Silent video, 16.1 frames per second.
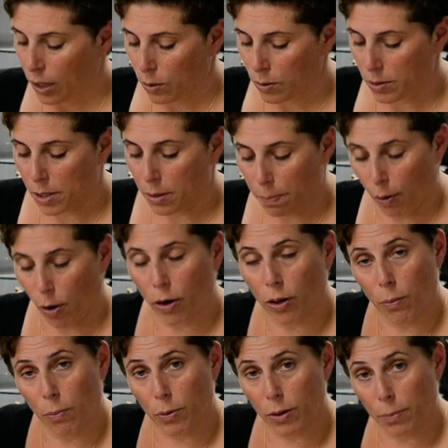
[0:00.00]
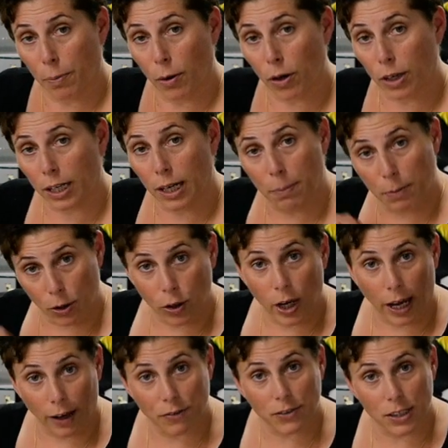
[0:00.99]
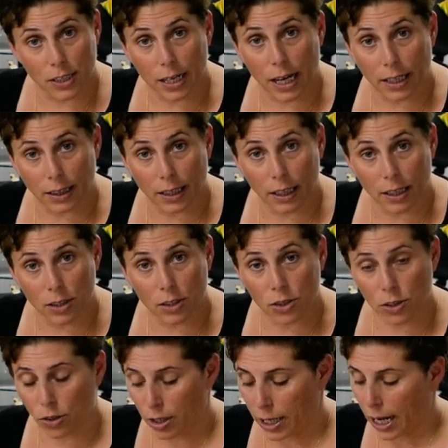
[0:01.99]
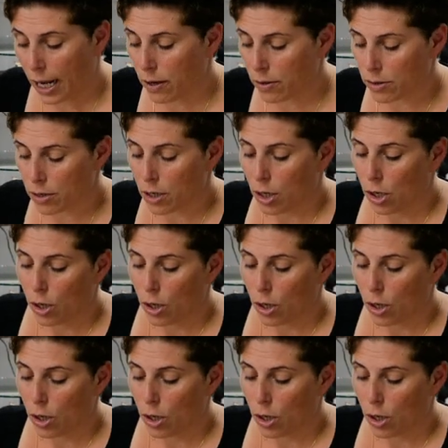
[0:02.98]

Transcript: was with a pocket nappy you have to take the insert out.